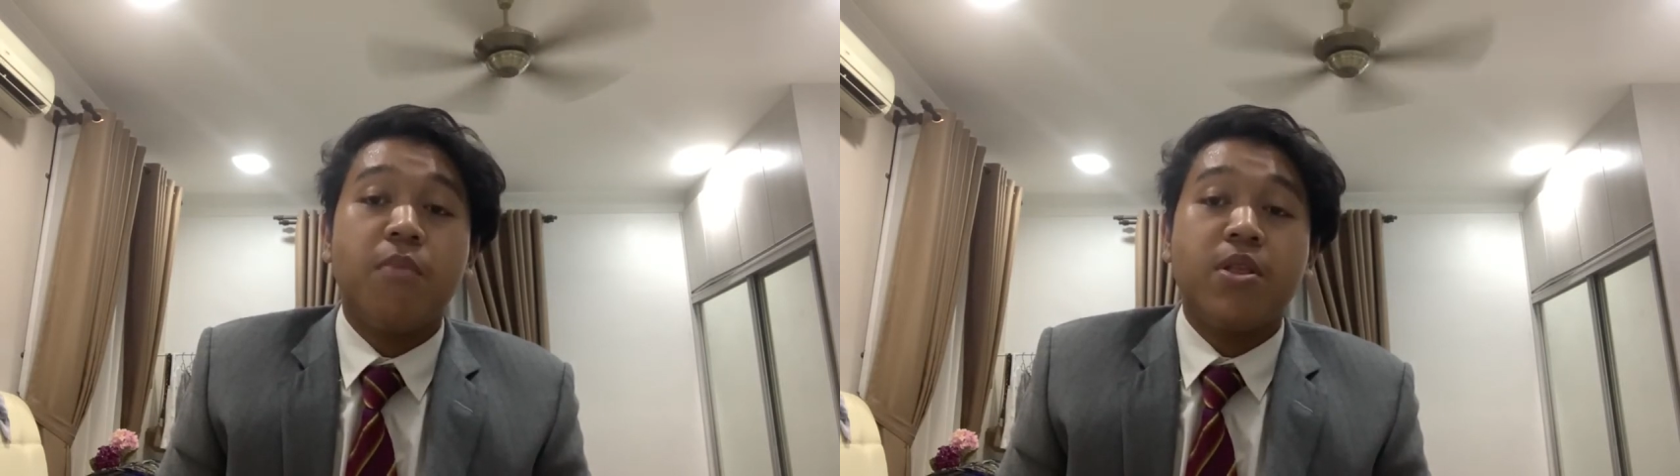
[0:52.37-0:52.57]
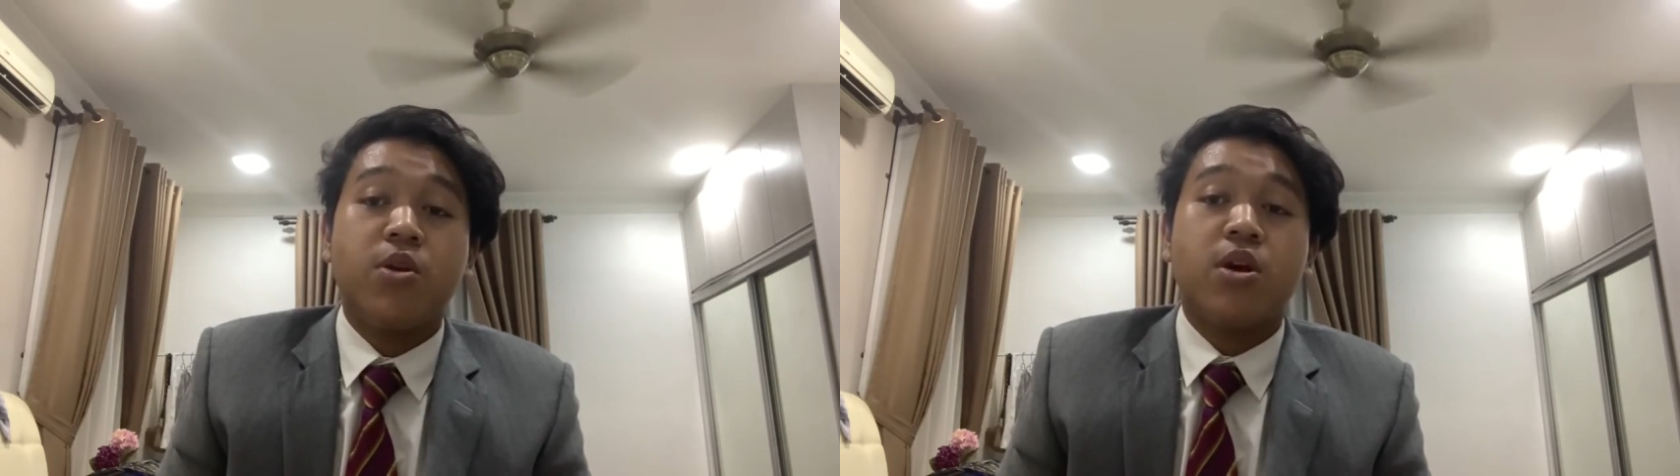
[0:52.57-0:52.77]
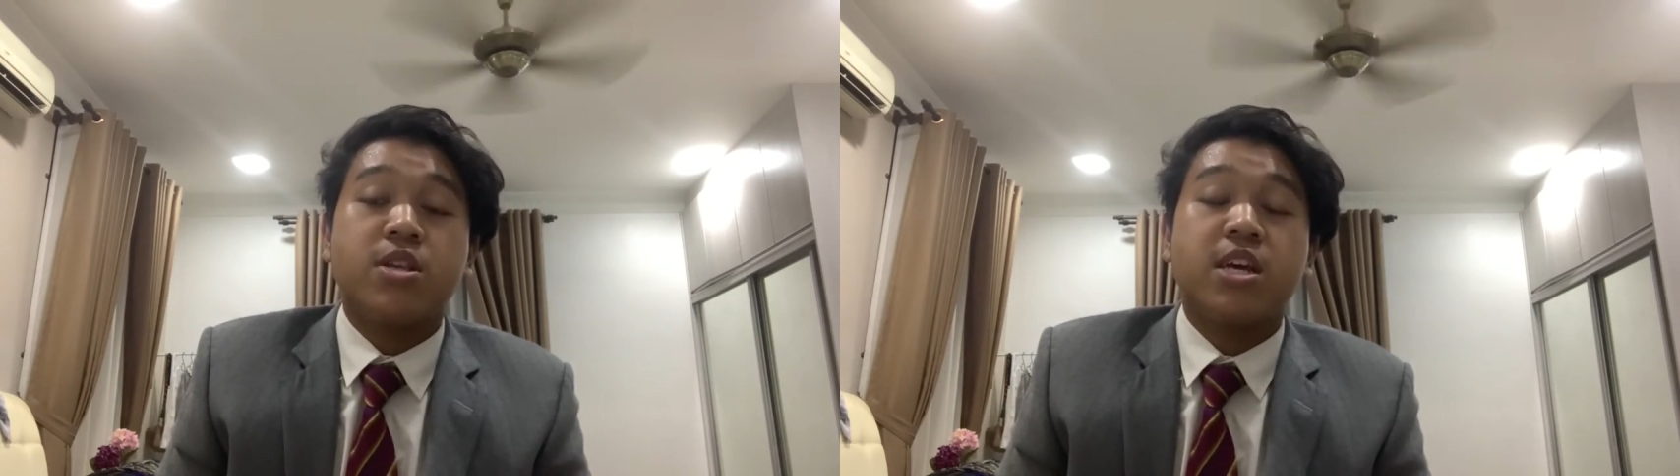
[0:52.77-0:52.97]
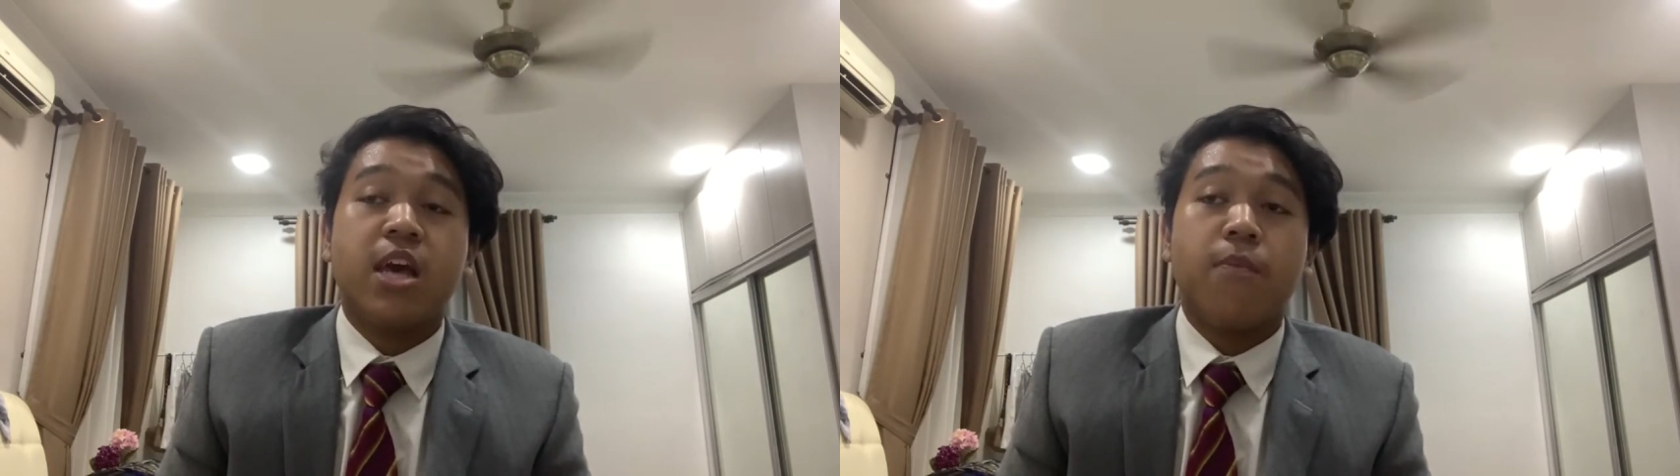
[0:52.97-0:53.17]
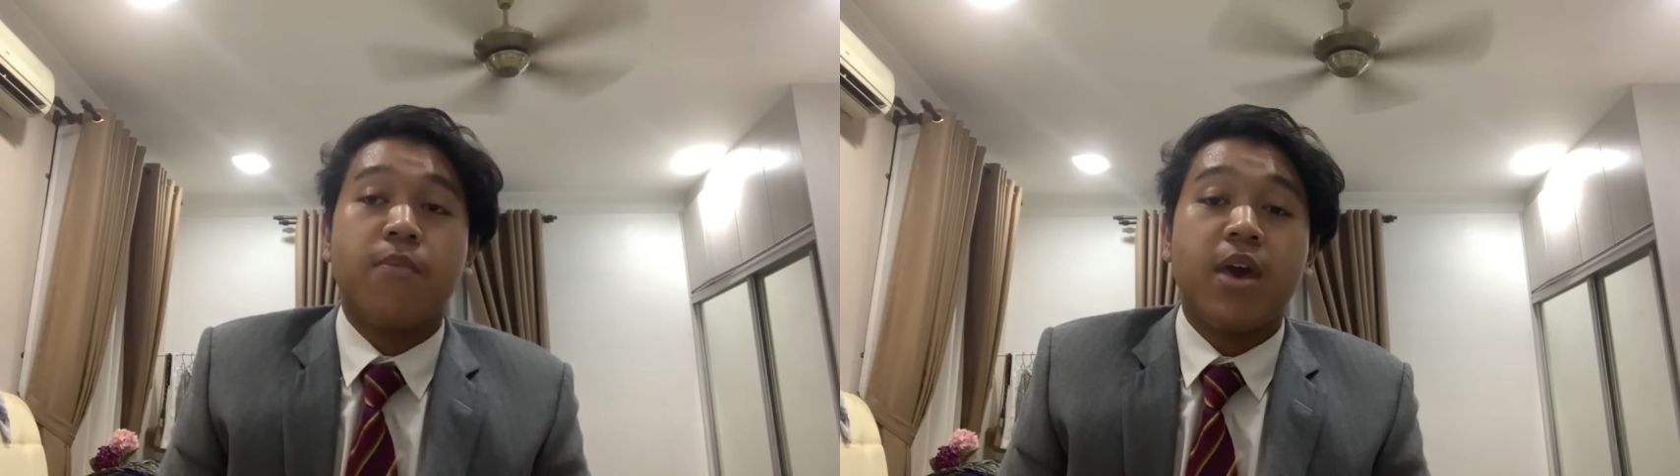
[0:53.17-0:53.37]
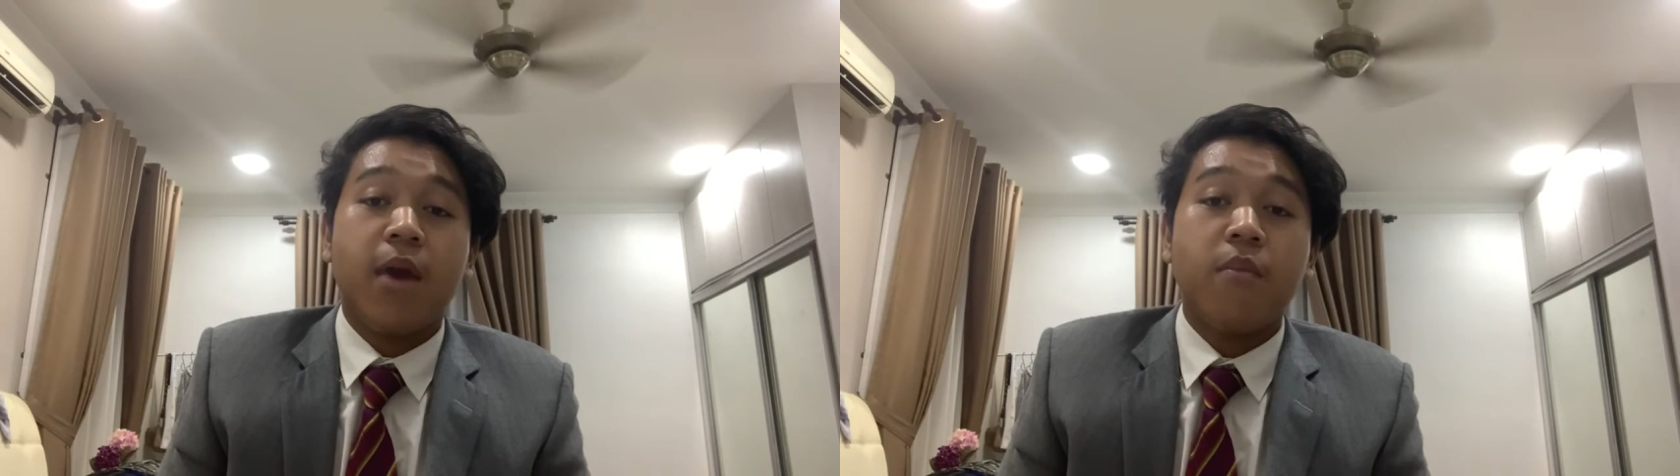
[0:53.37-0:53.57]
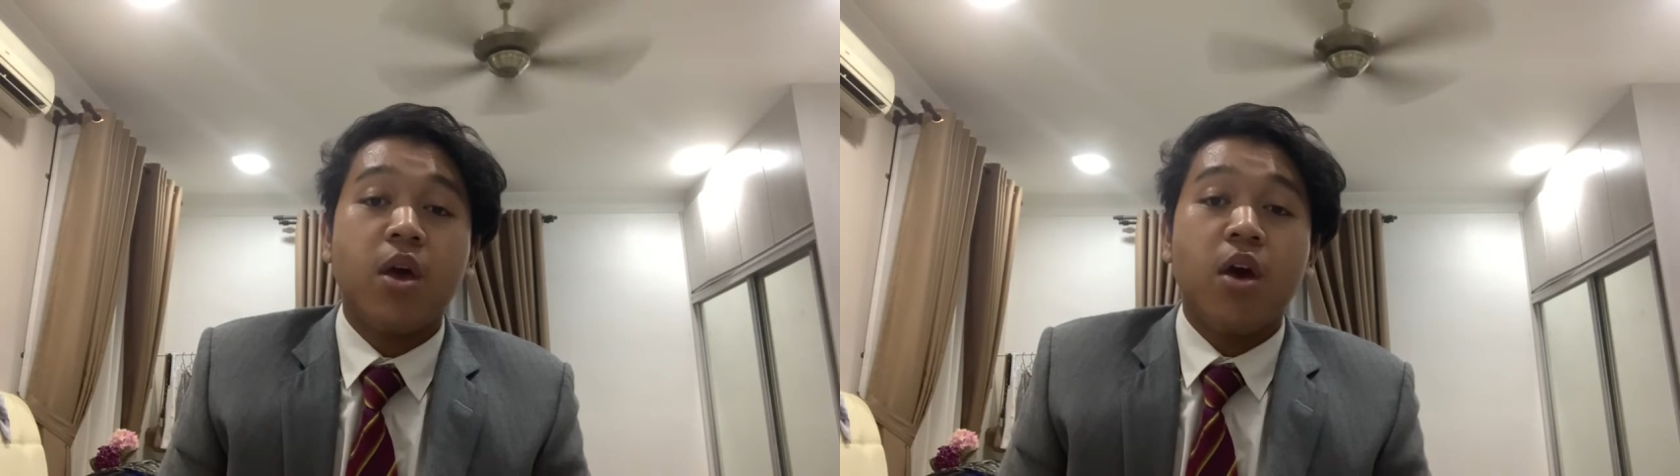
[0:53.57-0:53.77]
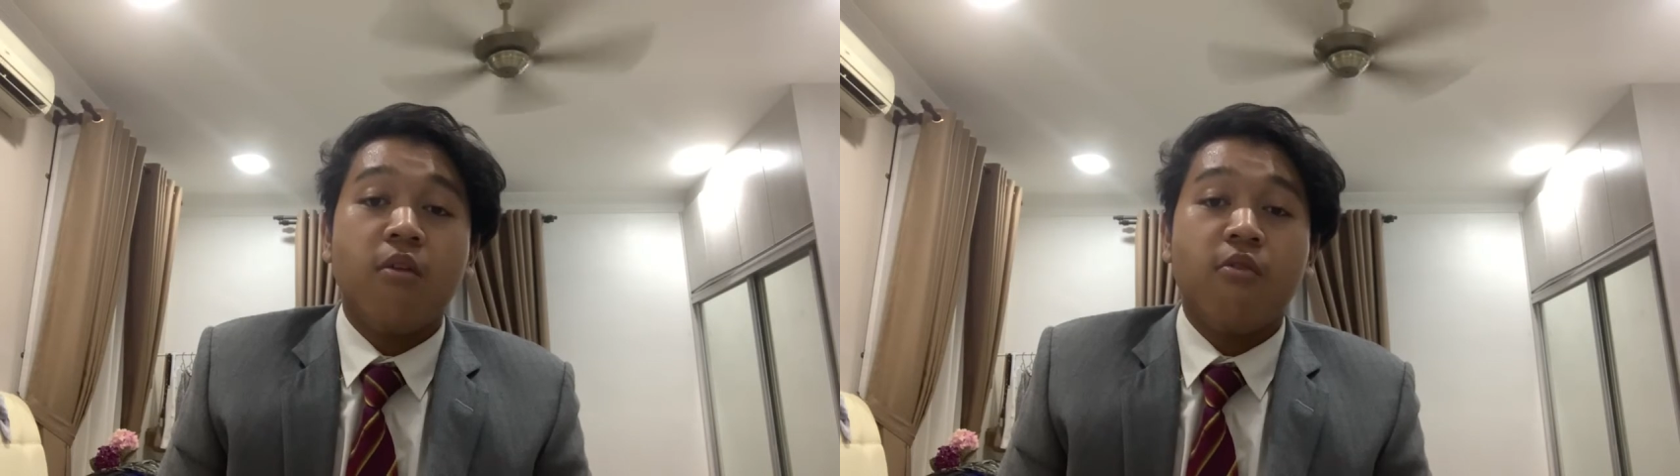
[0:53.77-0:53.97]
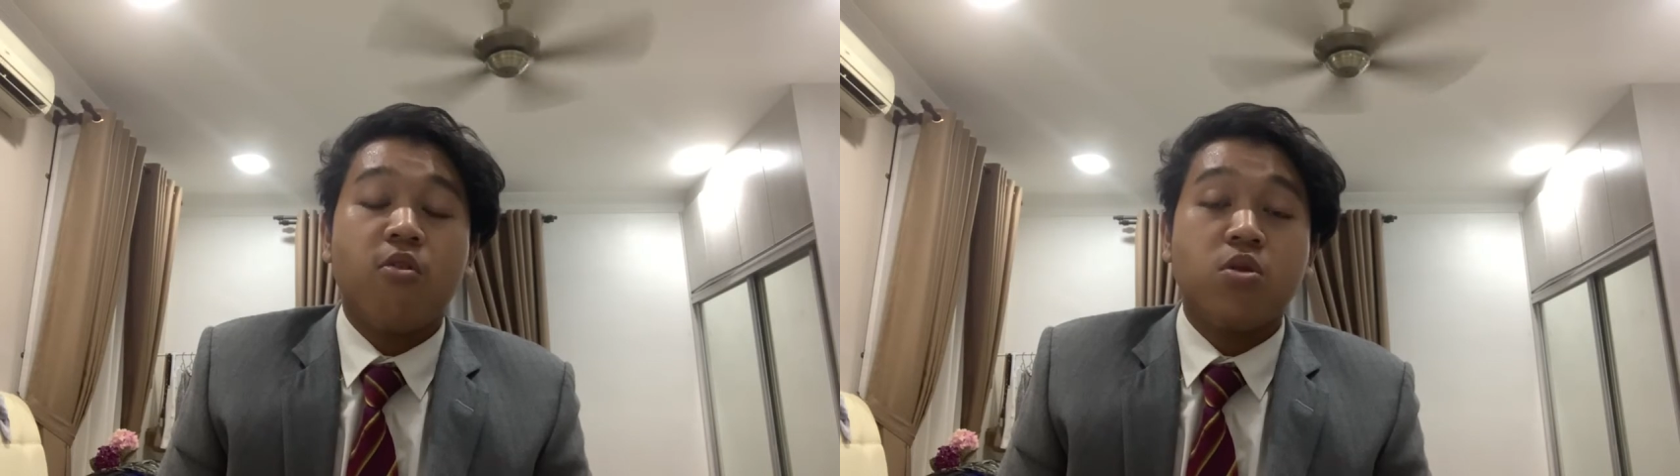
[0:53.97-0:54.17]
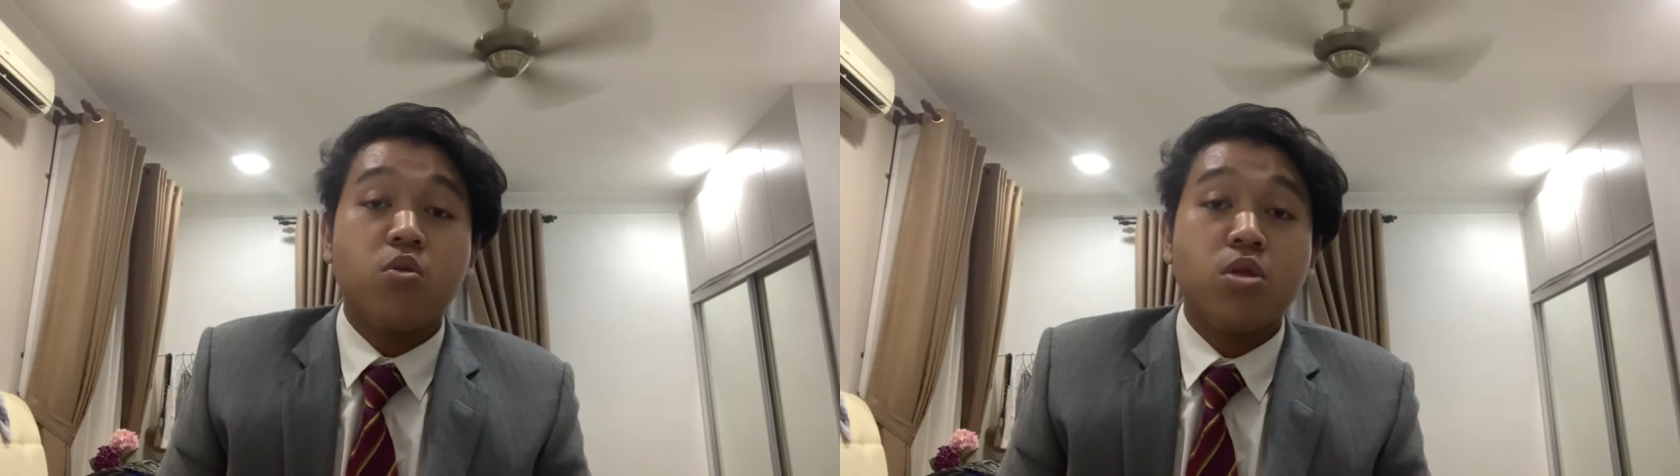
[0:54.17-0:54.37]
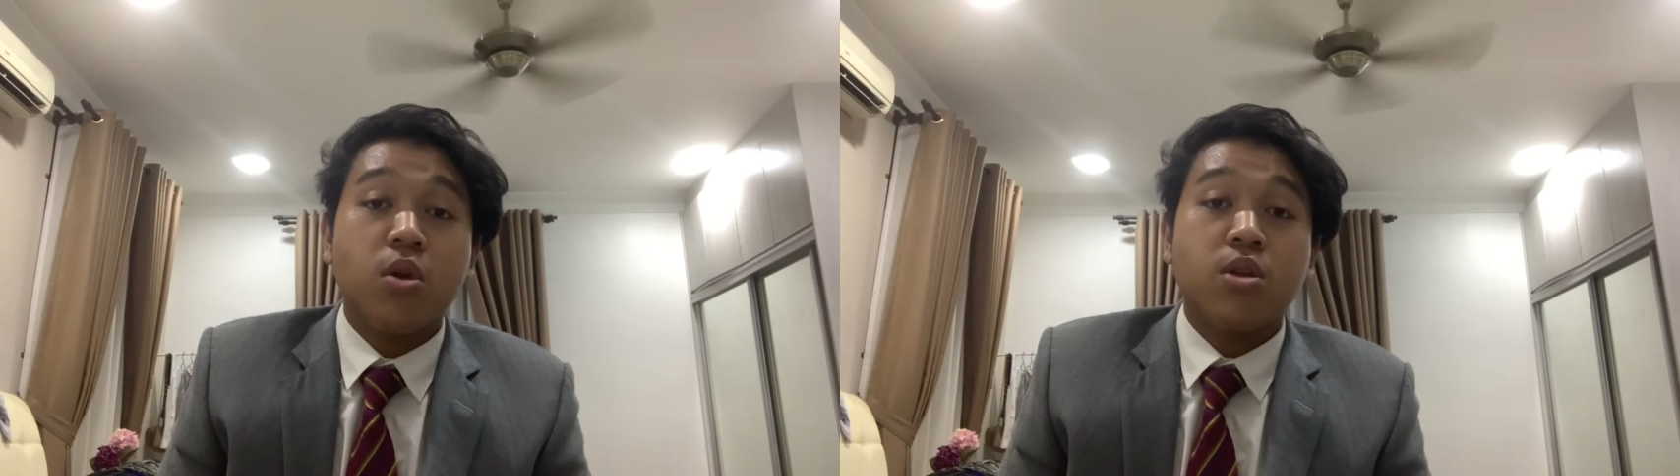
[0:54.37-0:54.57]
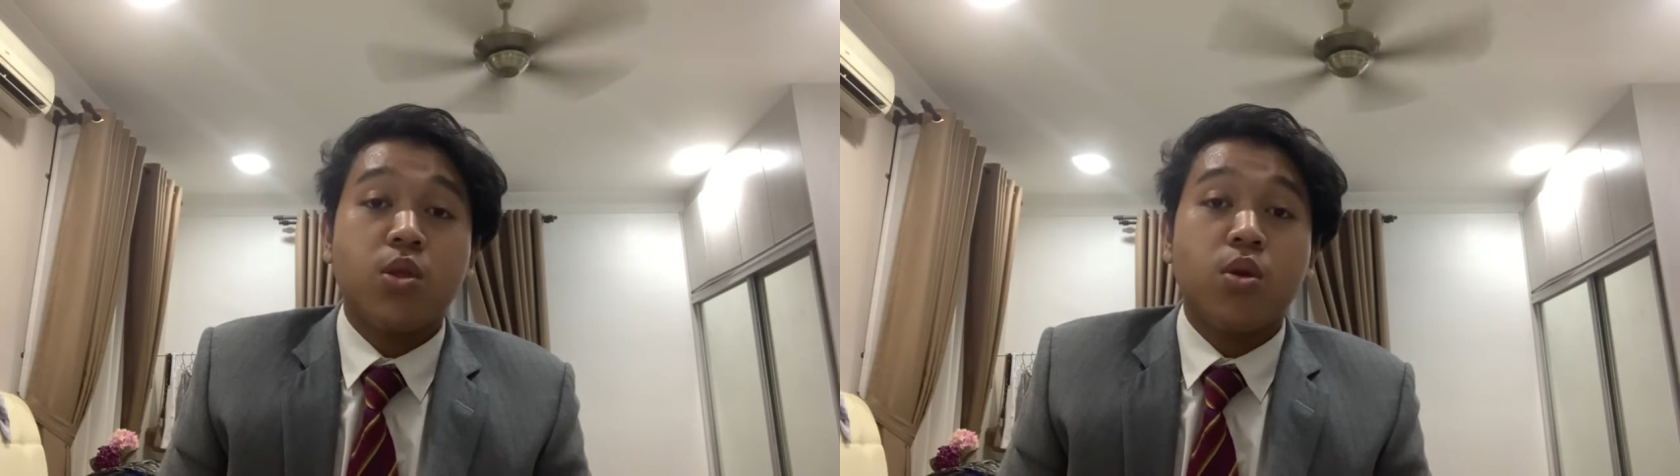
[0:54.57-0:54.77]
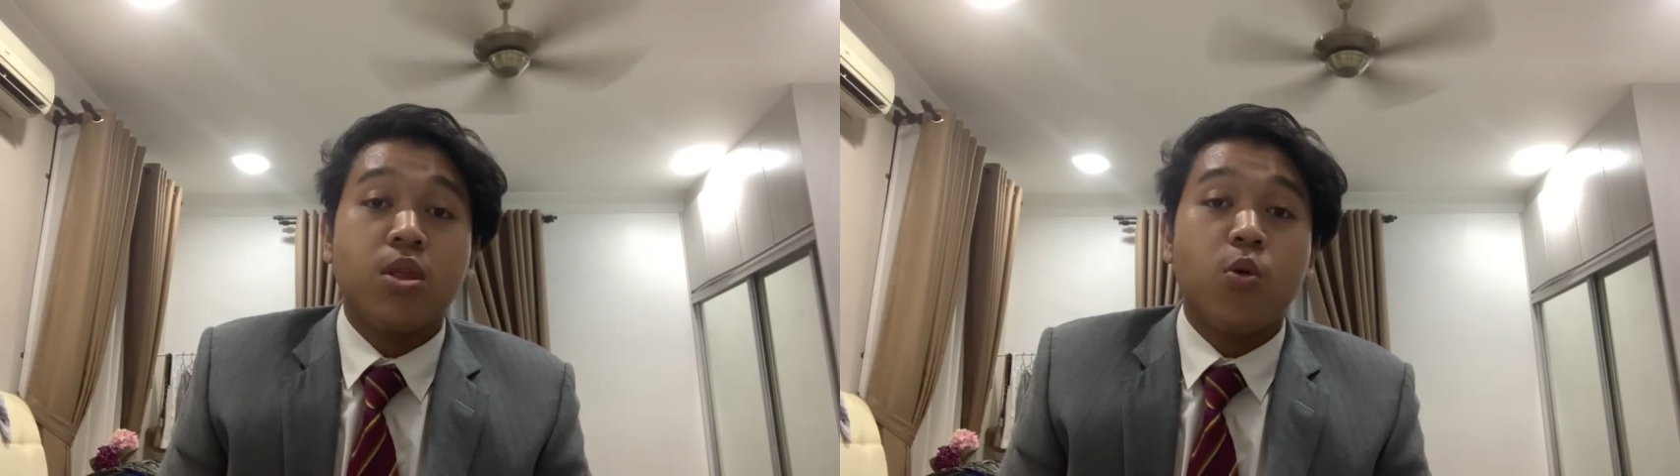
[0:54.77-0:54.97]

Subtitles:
Matriculacy KPM for 2021